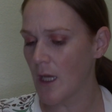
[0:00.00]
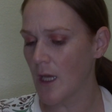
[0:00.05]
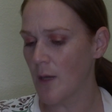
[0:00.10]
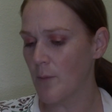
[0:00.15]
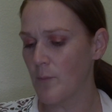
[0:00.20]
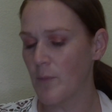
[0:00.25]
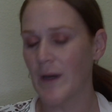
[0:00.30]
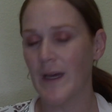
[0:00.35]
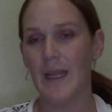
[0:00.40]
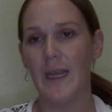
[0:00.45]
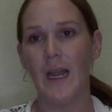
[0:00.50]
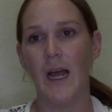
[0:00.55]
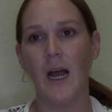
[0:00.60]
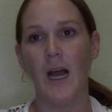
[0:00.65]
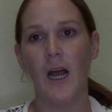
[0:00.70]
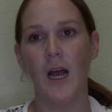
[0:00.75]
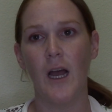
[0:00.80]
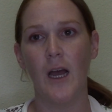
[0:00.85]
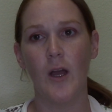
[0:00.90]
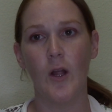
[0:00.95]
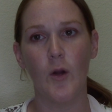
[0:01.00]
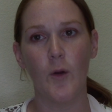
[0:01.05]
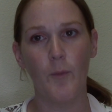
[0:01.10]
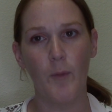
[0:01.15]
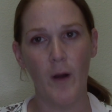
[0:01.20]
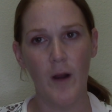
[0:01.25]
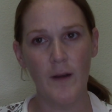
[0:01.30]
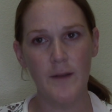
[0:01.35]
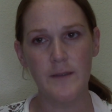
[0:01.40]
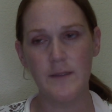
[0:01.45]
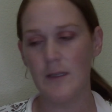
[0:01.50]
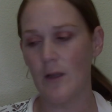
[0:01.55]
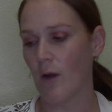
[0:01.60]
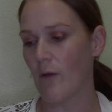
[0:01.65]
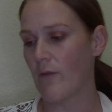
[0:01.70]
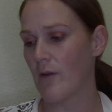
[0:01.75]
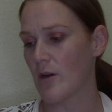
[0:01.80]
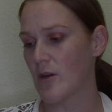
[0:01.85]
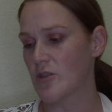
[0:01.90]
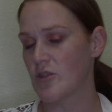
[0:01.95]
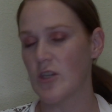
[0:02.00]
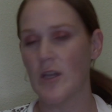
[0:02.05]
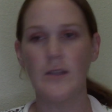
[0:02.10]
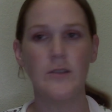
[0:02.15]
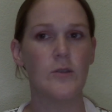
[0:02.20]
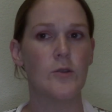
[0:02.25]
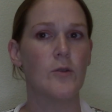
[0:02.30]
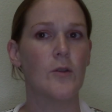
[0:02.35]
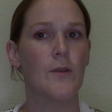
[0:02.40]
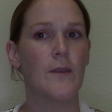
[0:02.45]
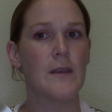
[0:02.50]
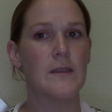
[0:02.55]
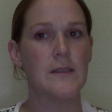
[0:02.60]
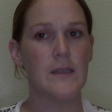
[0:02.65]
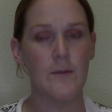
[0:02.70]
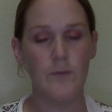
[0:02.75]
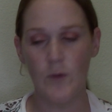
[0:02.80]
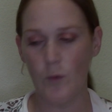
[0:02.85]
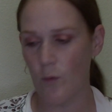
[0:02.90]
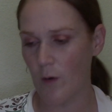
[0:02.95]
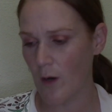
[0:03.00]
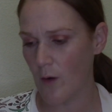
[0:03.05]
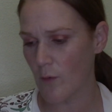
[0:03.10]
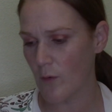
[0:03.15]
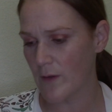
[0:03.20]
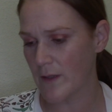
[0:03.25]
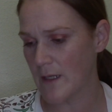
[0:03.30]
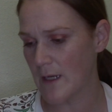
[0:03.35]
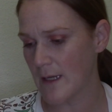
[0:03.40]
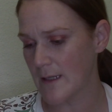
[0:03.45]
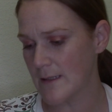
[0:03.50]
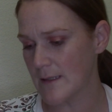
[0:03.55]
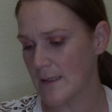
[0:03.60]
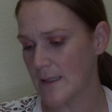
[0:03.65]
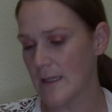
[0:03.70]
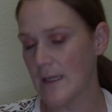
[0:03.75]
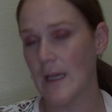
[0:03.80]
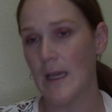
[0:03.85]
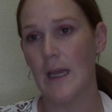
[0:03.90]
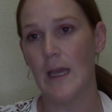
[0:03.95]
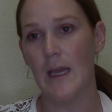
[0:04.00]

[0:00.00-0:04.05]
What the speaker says: but her products are very gentle. They seem to work really nicely.